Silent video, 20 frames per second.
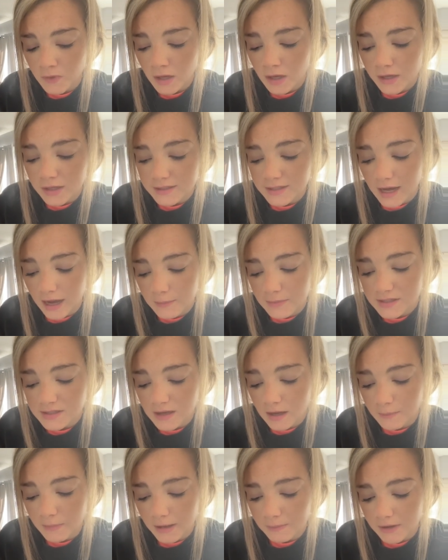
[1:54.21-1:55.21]
Time is up,
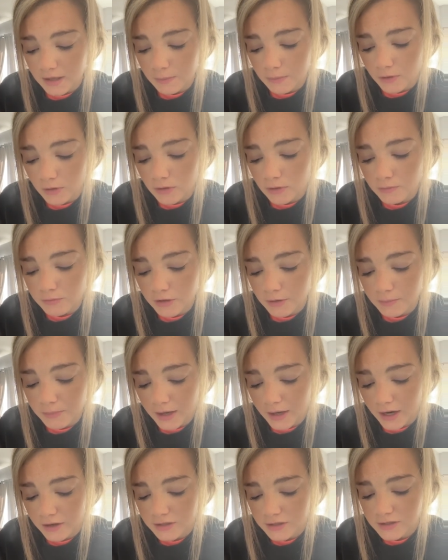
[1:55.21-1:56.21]
my people.
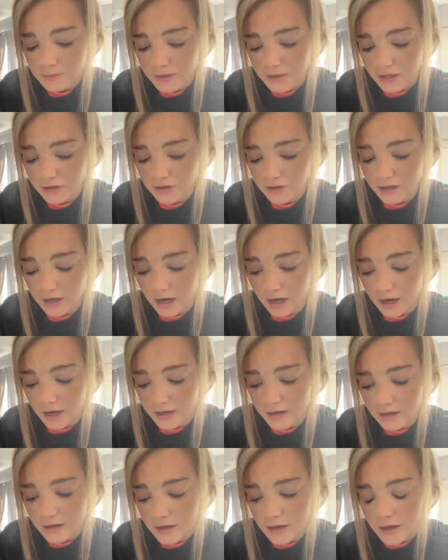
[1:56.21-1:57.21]
Prepare to meet your
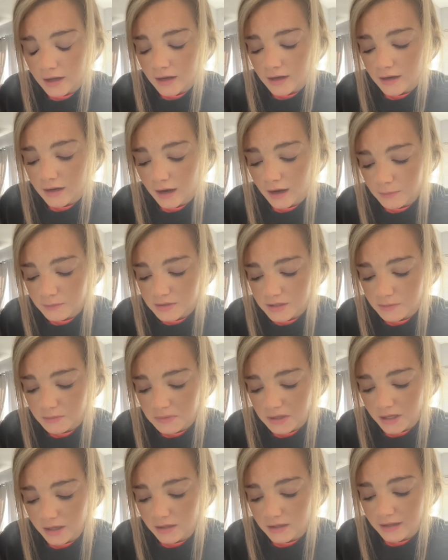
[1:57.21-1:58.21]
God. Come to
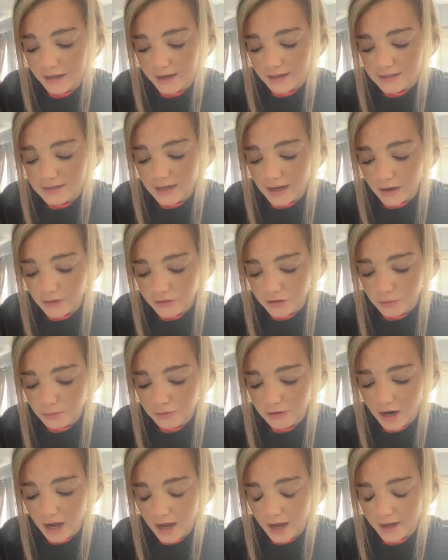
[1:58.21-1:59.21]
me, lay down your
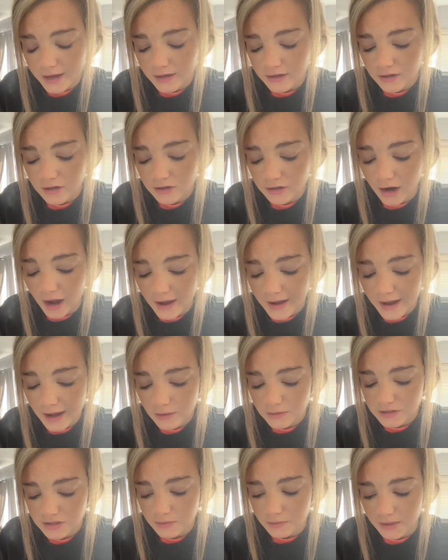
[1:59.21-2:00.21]
pride, cry
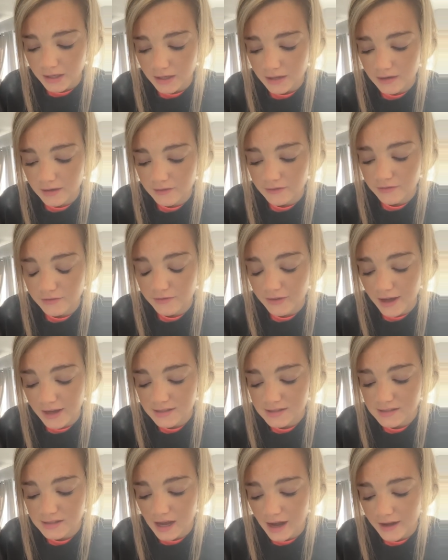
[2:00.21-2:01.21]
out to me,
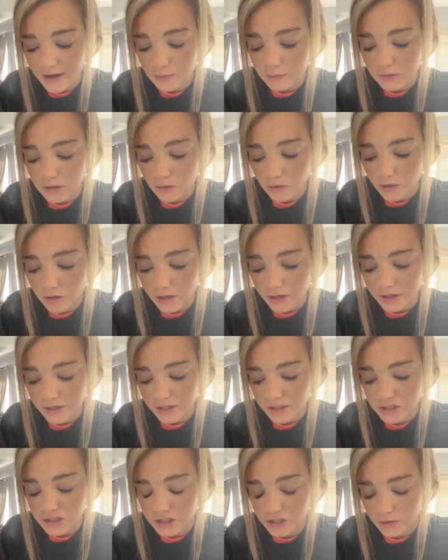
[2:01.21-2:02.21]
confess I am Lord,
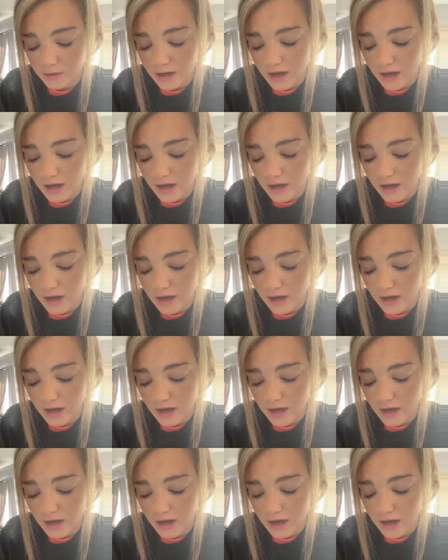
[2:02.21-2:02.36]
Yeshua